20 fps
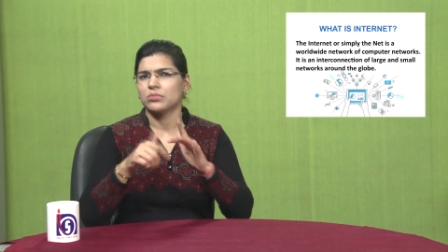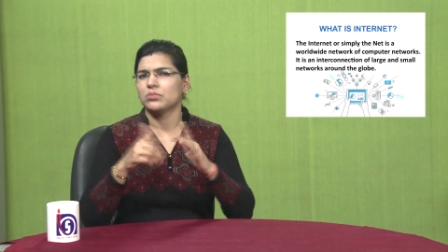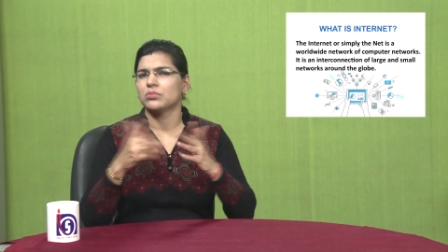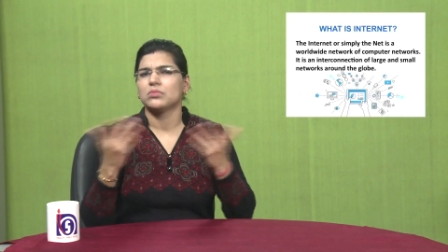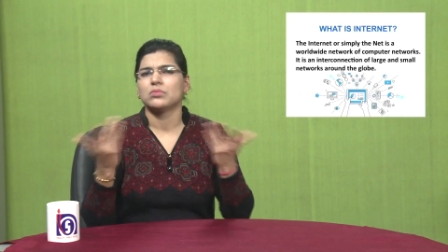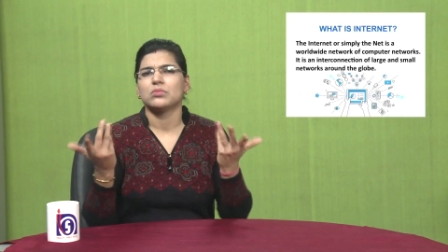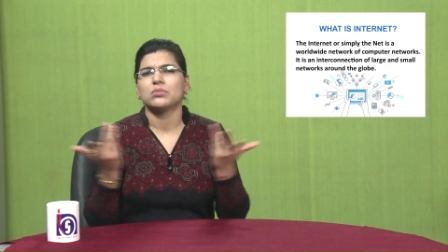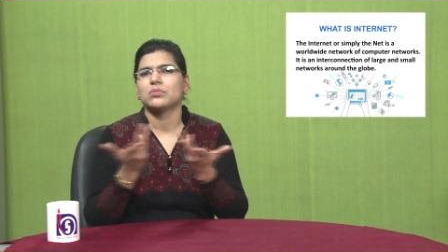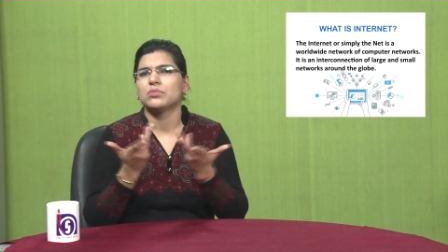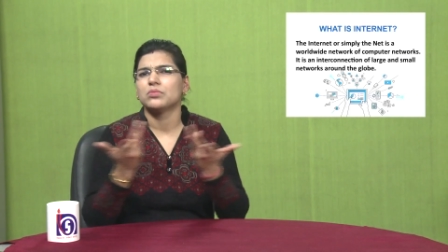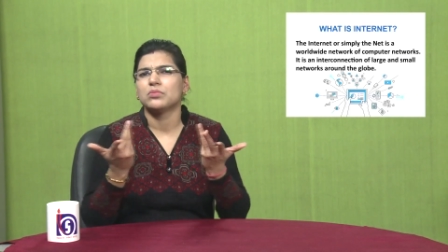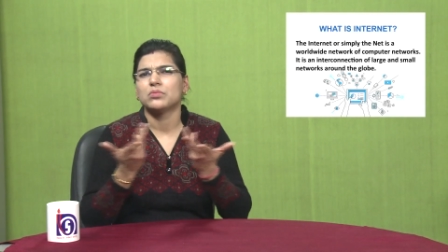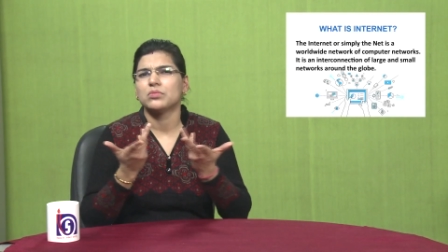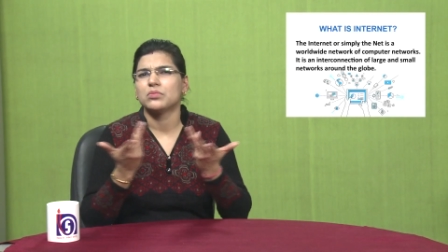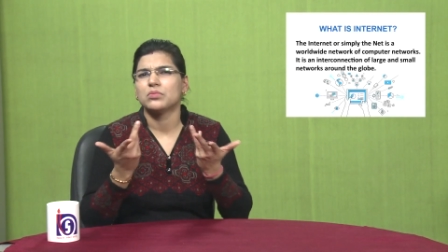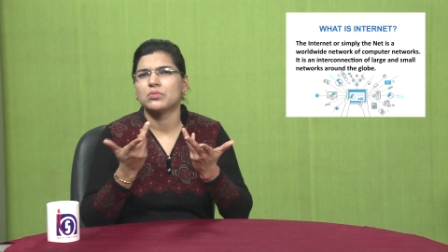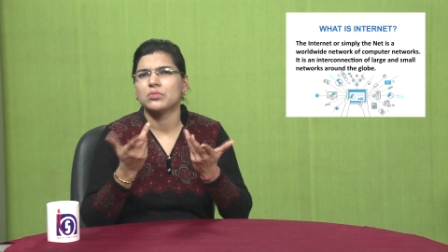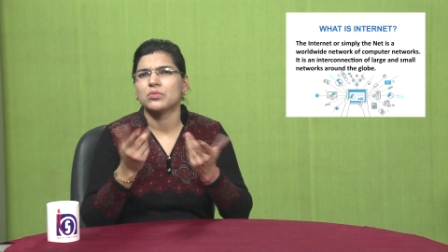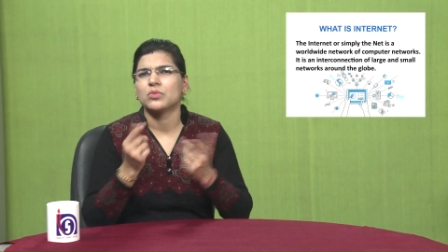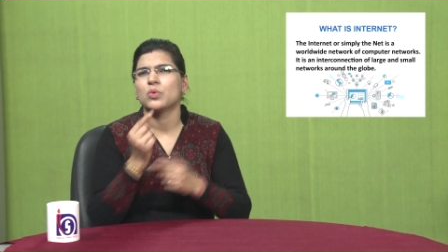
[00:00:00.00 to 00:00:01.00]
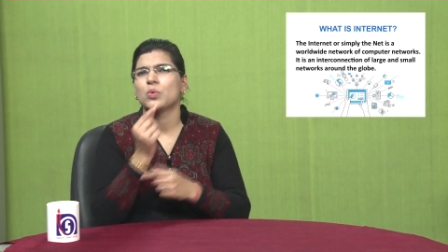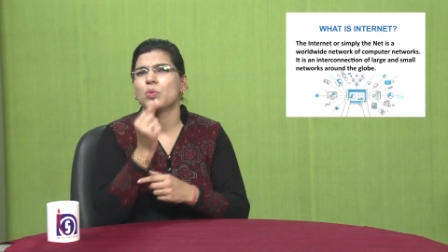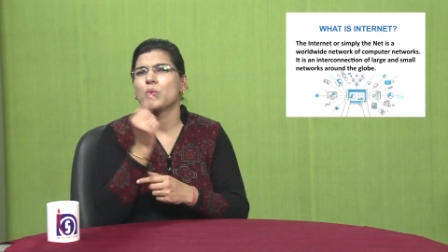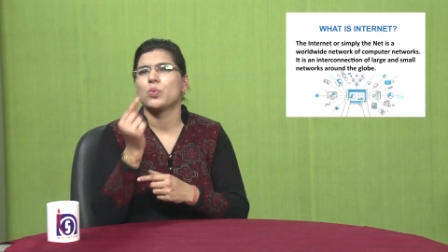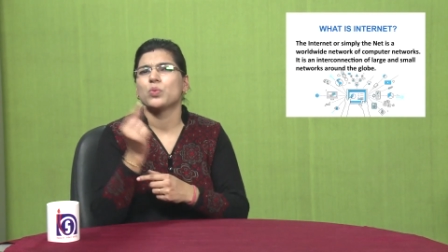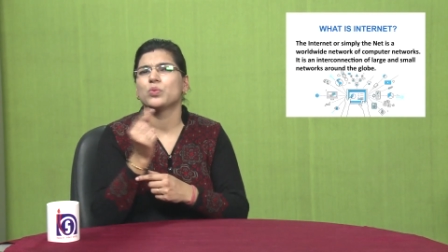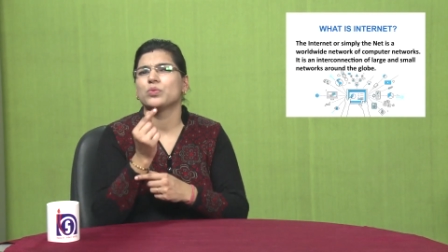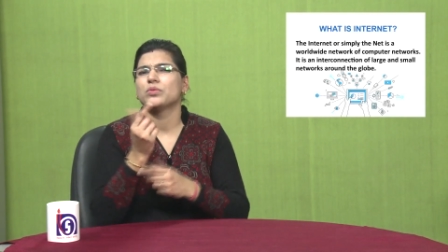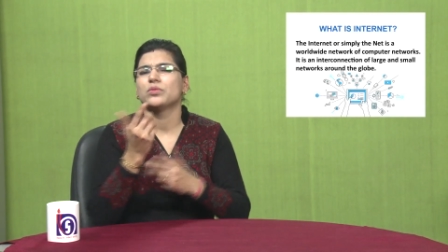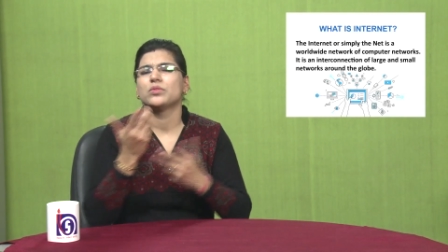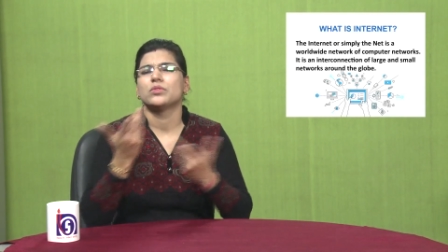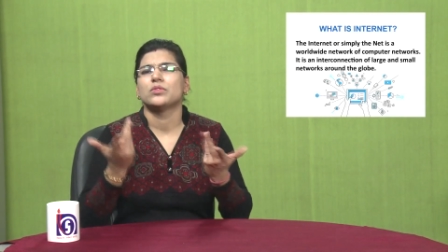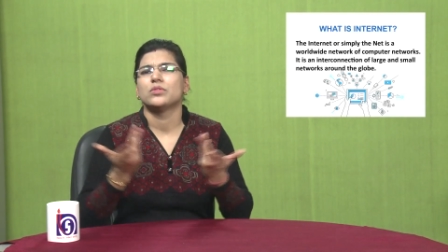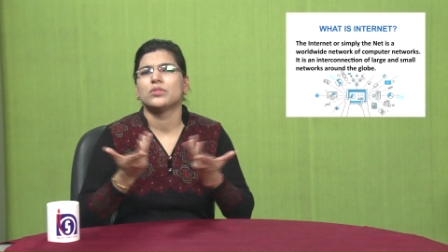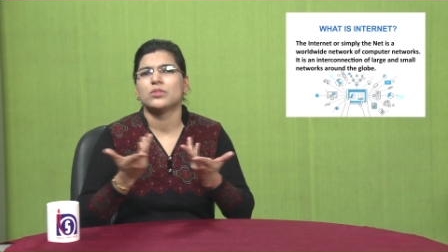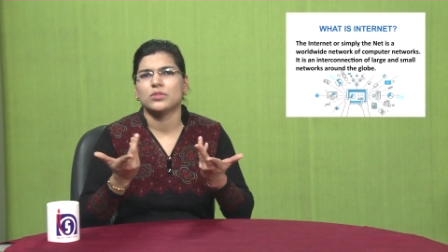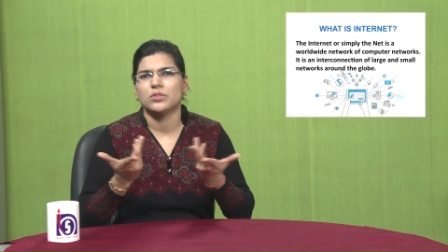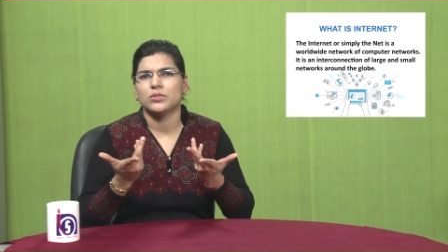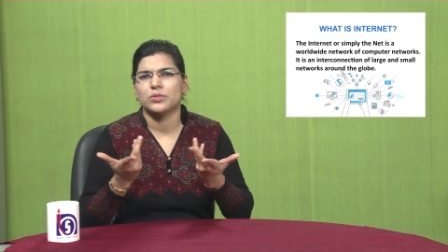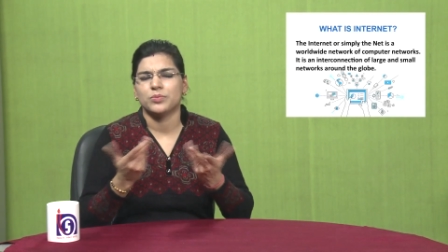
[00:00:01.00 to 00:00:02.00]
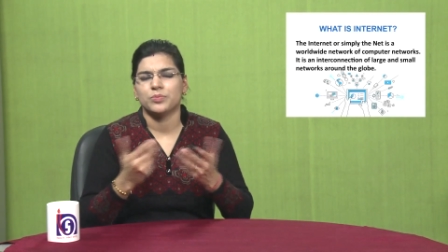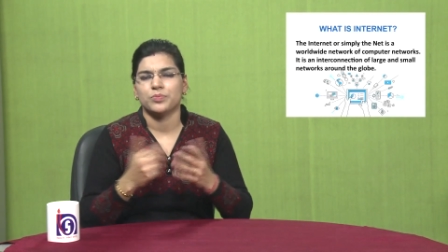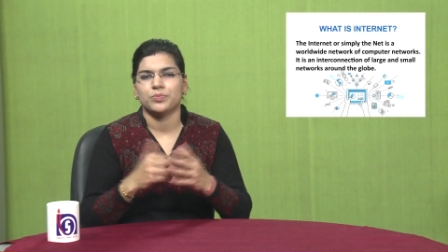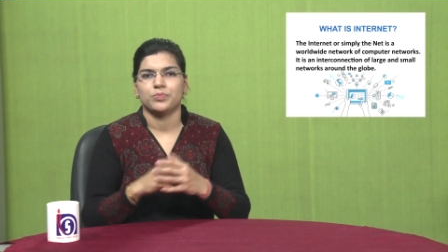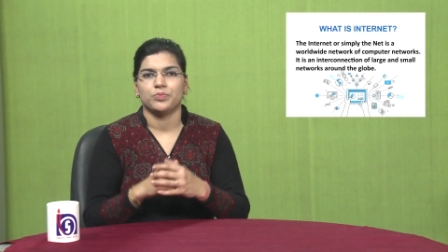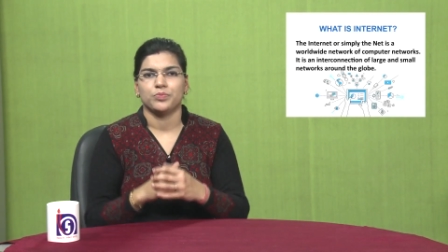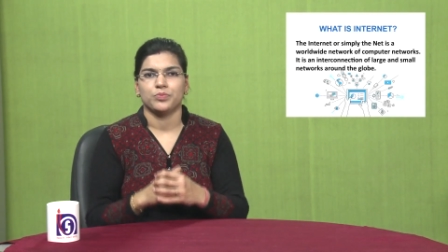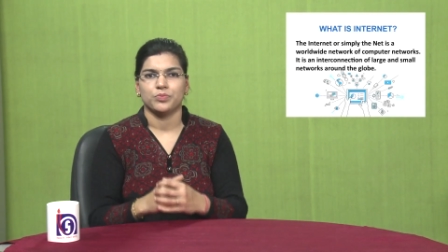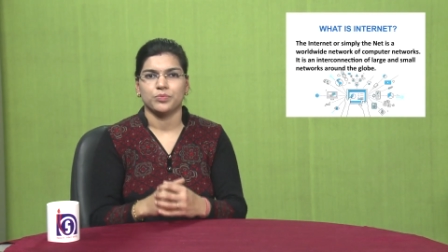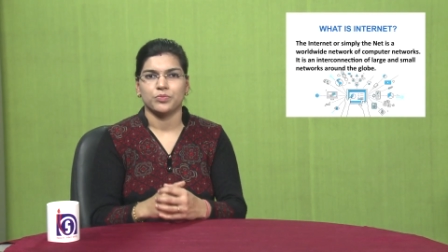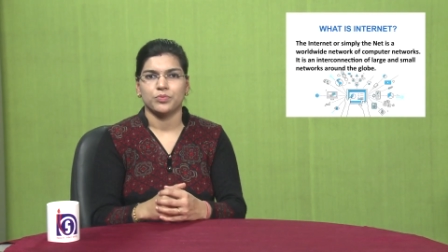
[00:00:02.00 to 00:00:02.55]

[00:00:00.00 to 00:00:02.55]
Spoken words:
So friends, what is internet?